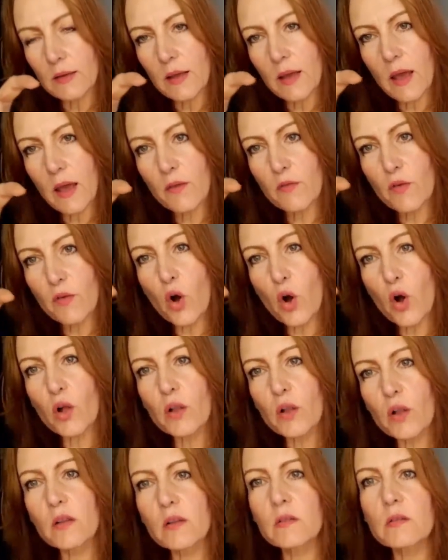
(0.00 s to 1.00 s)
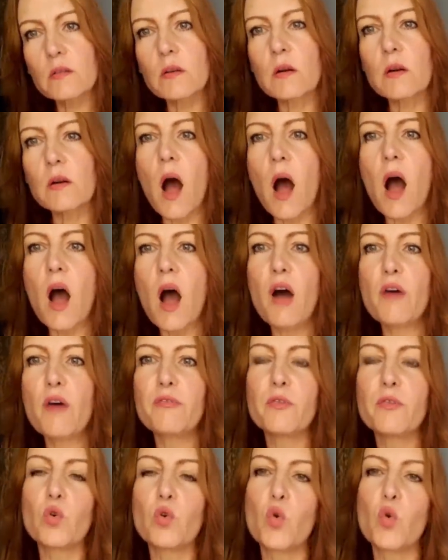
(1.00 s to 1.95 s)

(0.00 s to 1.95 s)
they have all this graph